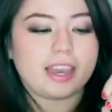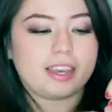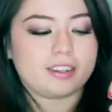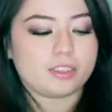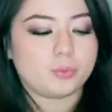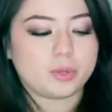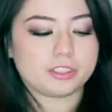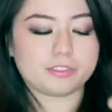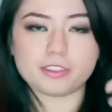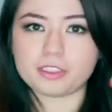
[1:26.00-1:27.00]
And the
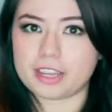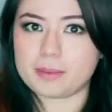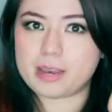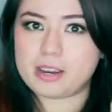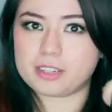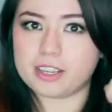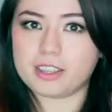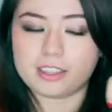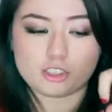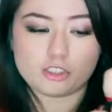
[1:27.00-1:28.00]
wonderful thing about
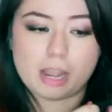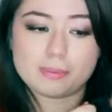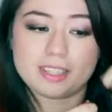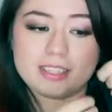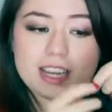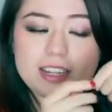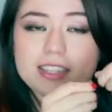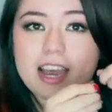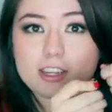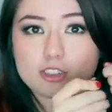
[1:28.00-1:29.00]
the straps is that
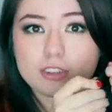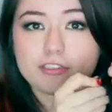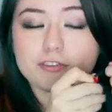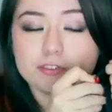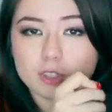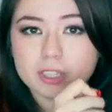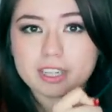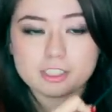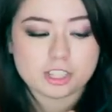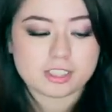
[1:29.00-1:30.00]
it's actually
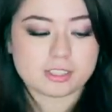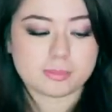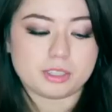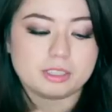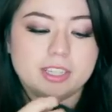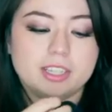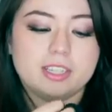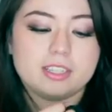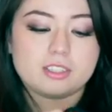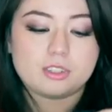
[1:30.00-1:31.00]
fully adjustable.
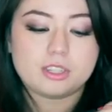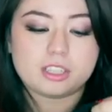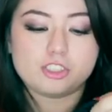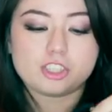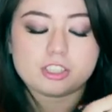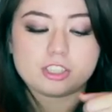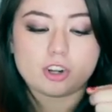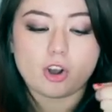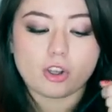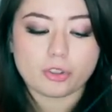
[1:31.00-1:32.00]
So you can adjust
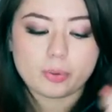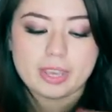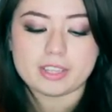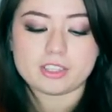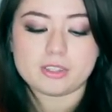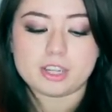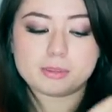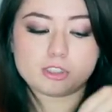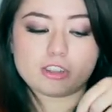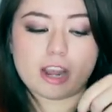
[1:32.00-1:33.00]
it all the way to
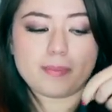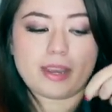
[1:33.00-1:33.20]
double strap,